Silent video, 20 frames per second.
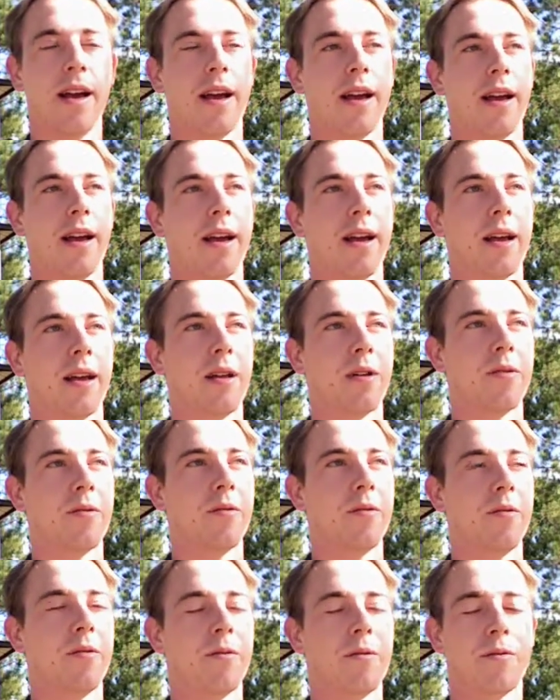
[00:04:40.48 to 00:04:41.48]
and
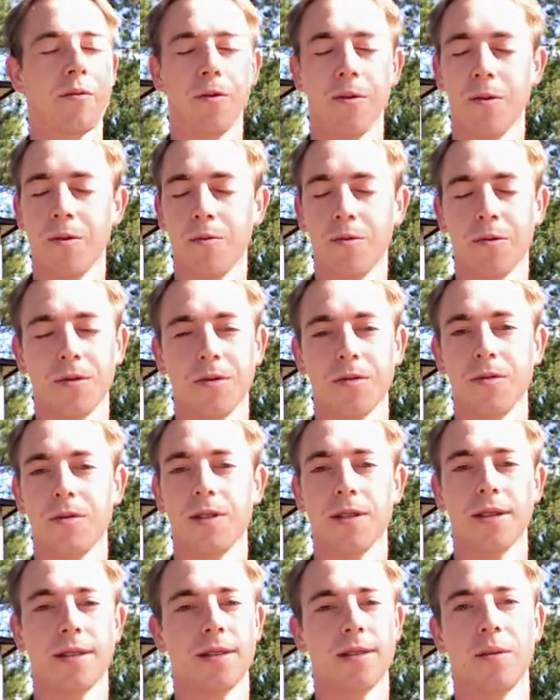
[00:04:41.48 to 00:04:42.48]
fruit will
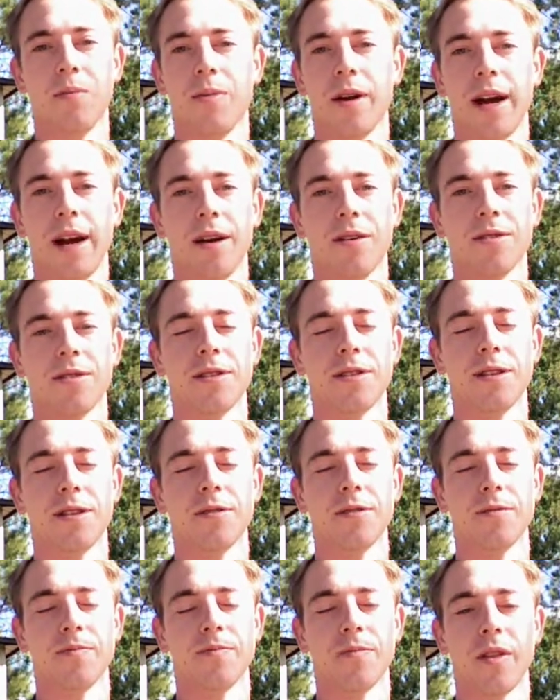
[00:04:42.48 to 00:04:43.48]
just abound.
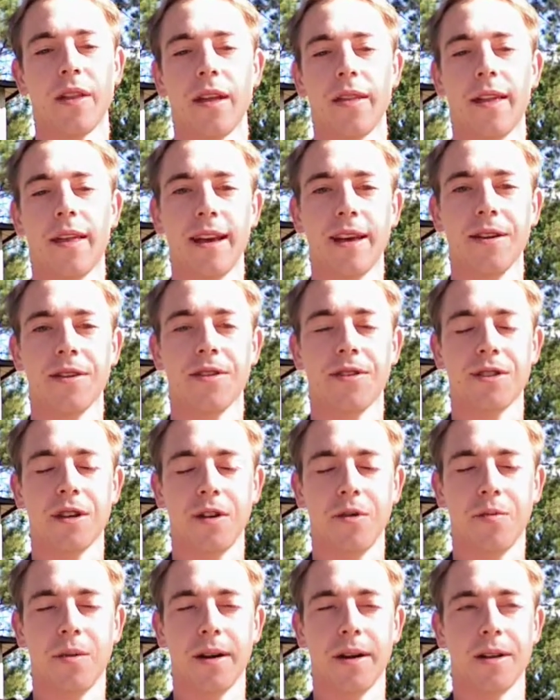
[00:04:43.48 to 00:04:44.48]
So thank you
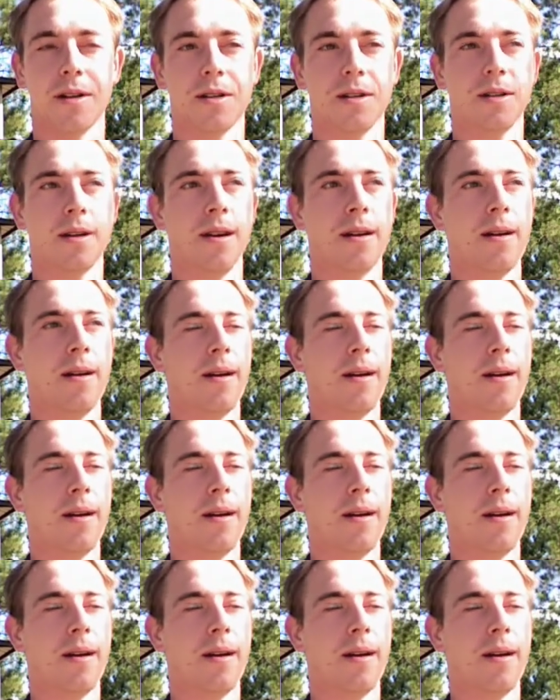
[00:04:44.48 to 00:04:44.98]
so much.